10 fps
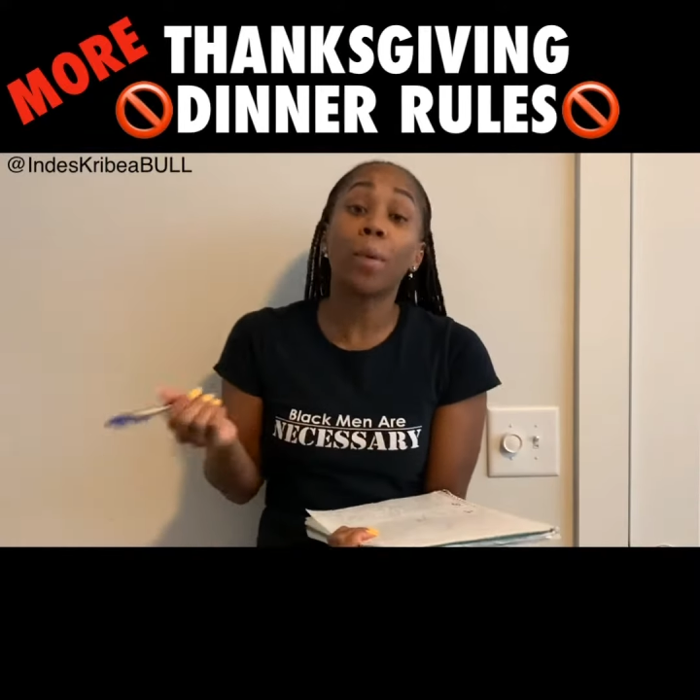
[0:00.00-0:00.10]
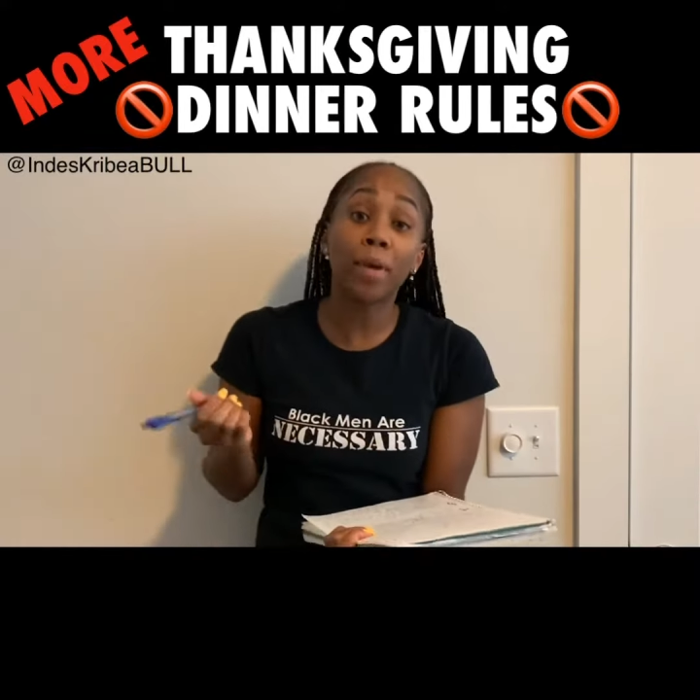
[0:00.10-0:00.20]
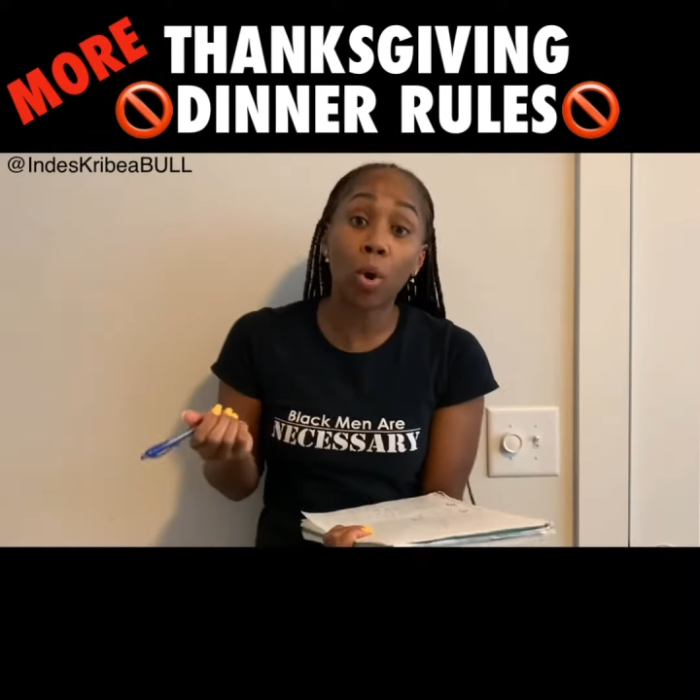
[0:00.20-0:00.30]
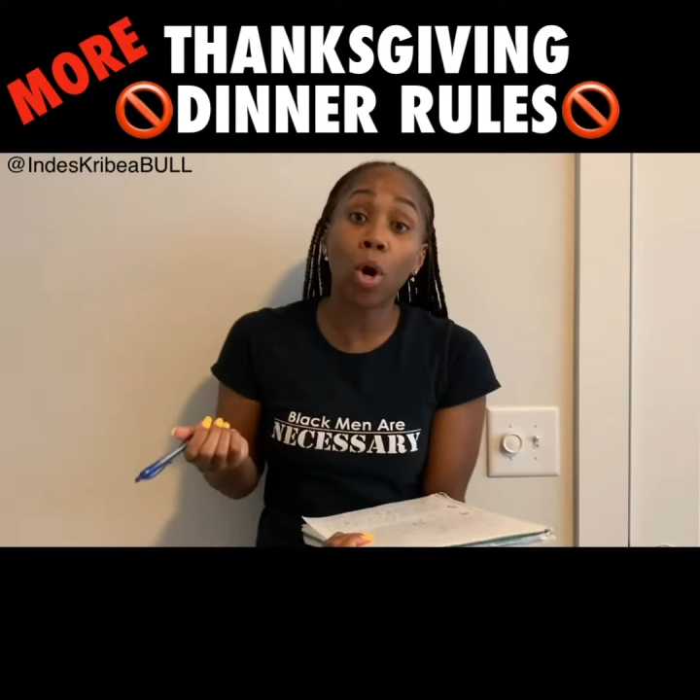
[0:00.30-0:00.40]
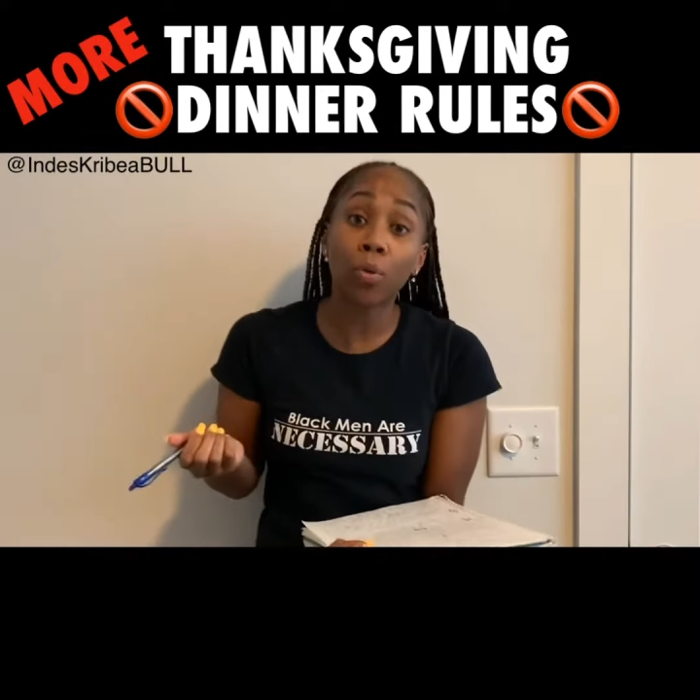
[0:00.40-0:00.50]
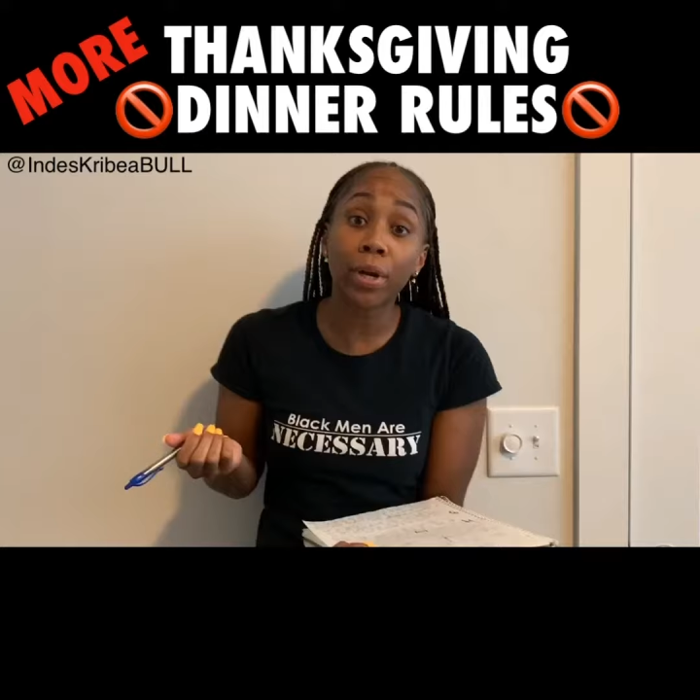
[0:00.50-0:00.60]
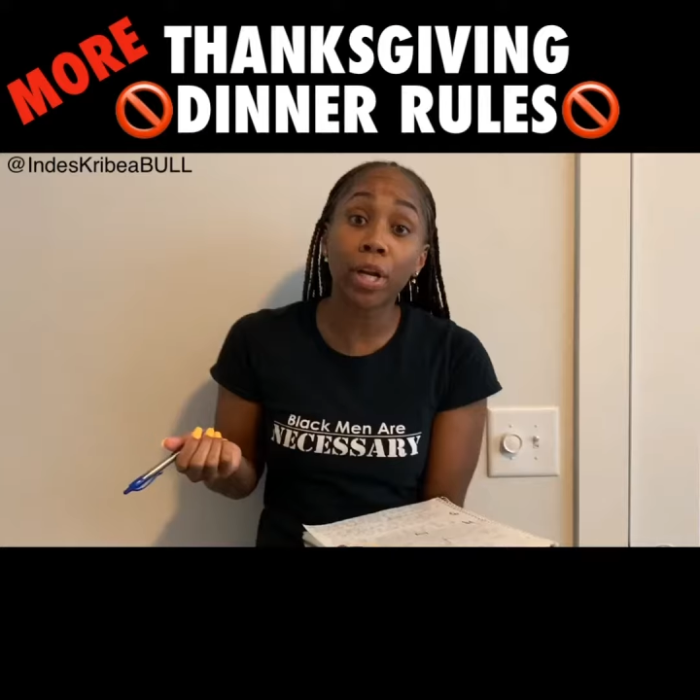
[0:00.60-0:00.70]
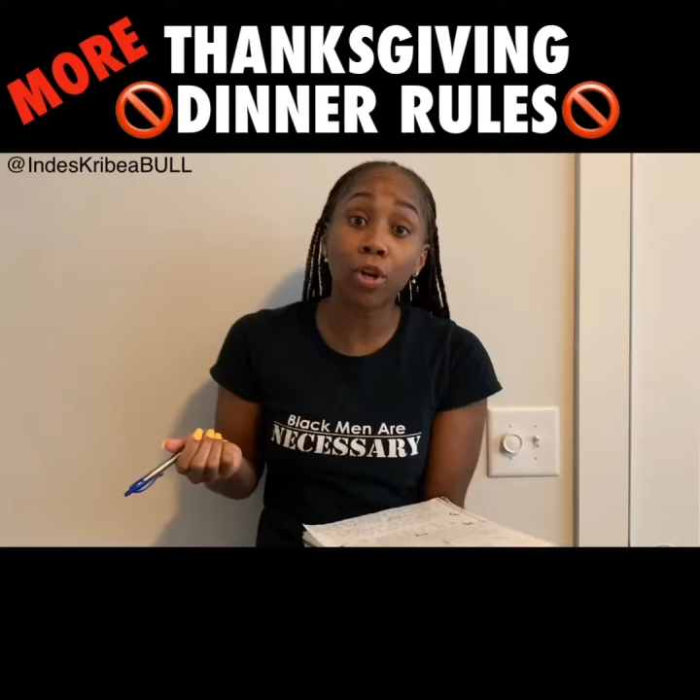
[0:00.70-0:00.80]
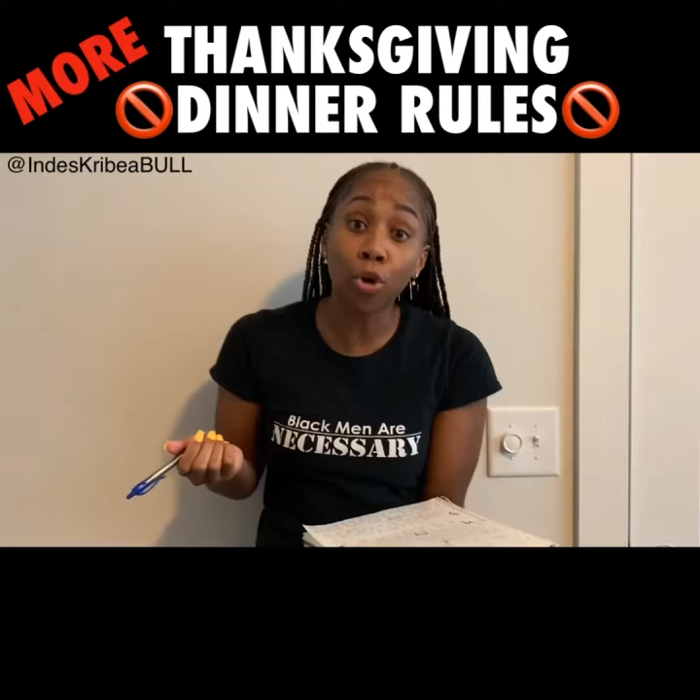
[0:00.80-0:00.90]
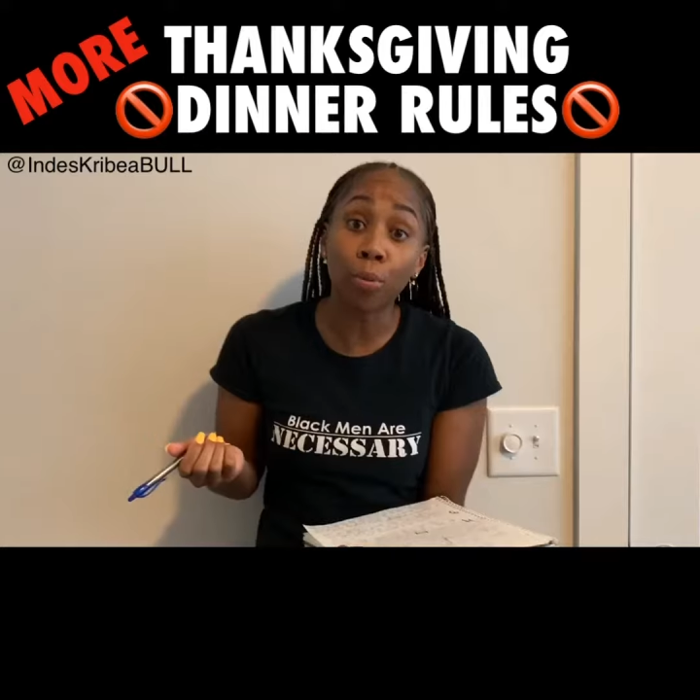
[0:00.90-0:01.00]
be ordering
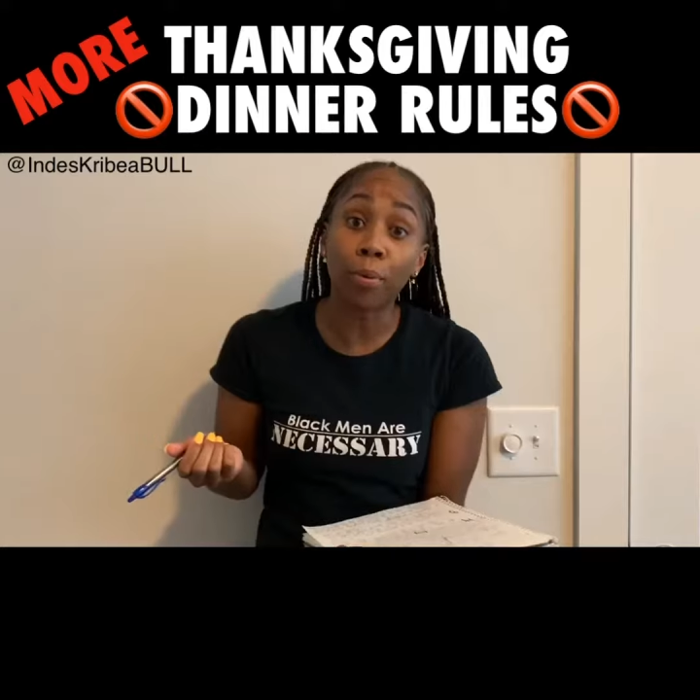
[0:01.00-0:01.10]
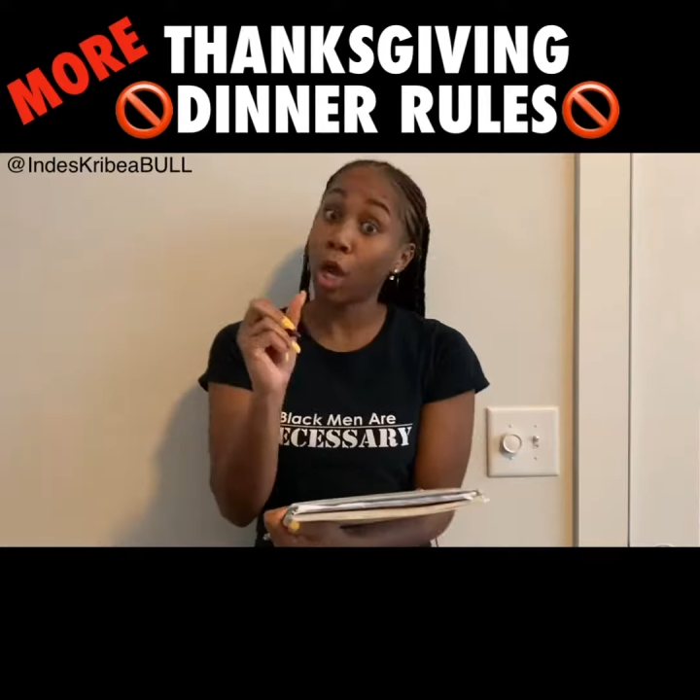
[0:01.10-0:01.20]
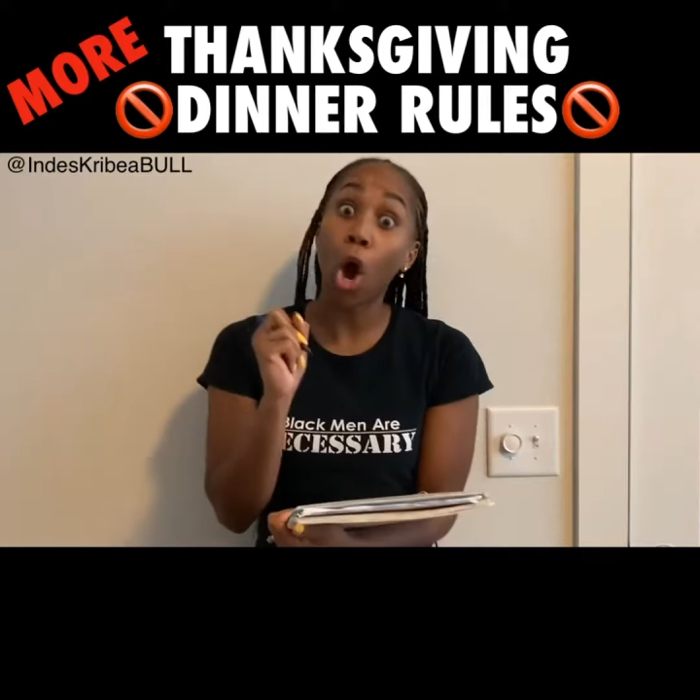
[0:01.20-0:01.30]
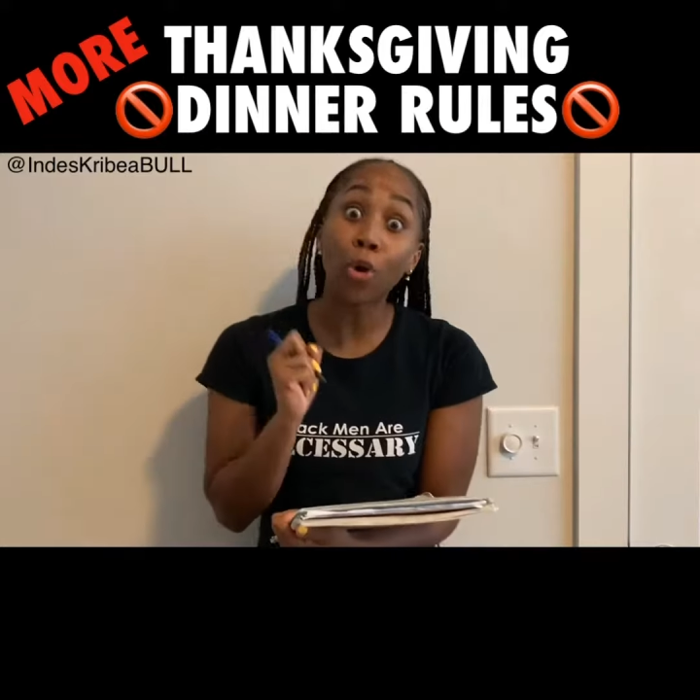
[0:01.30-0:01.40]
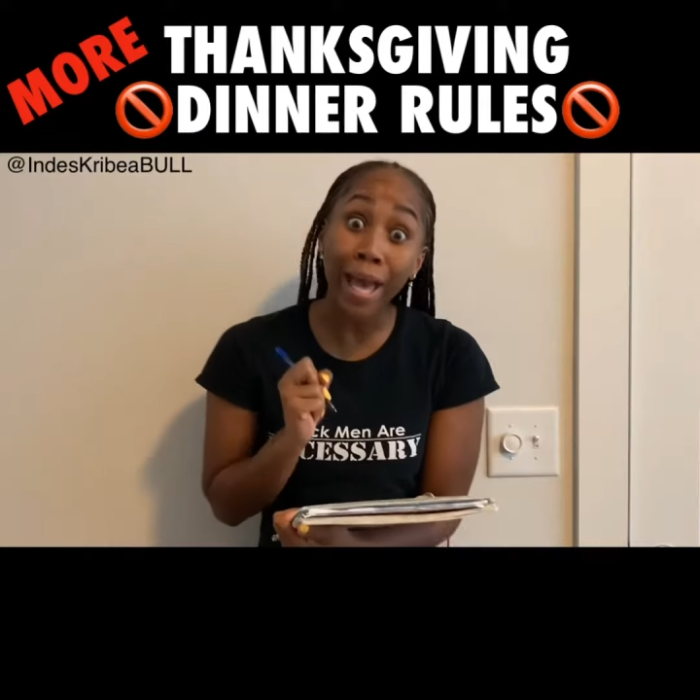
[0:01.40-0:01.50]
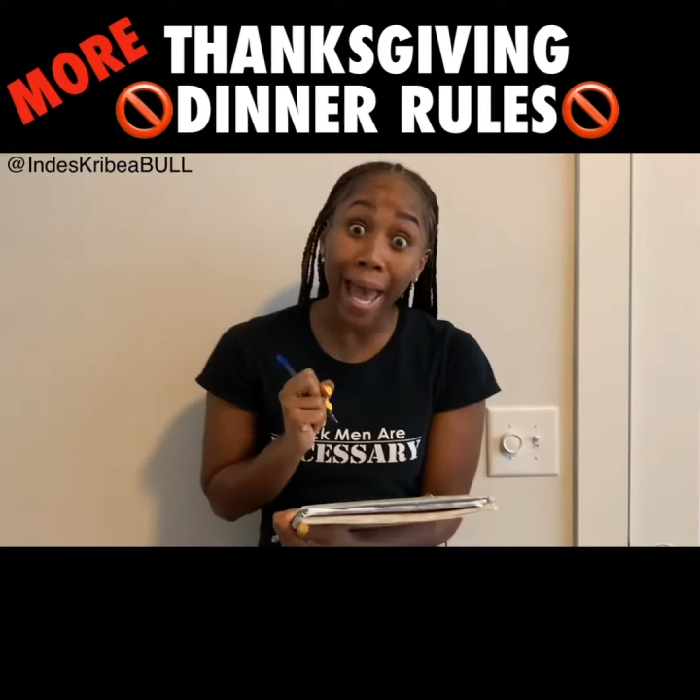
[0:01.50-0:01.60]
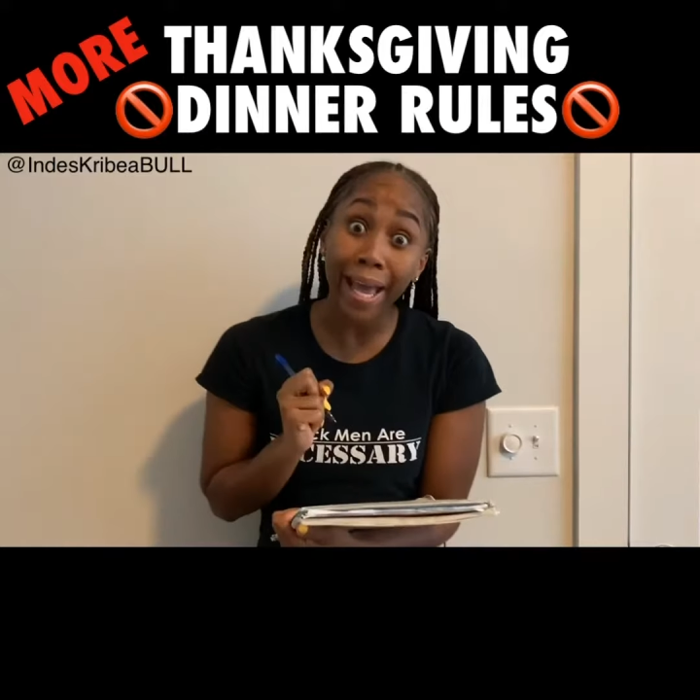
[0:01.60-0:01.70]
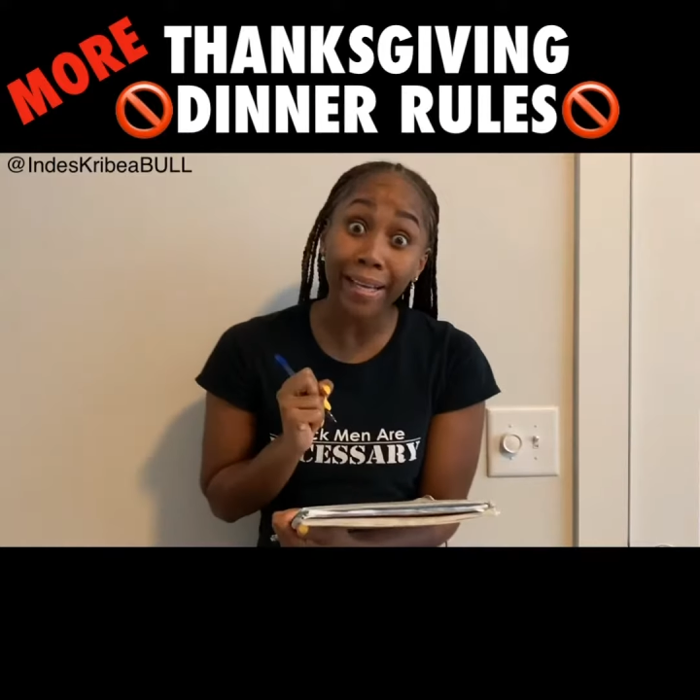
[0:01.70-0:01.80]
an Uber, okay?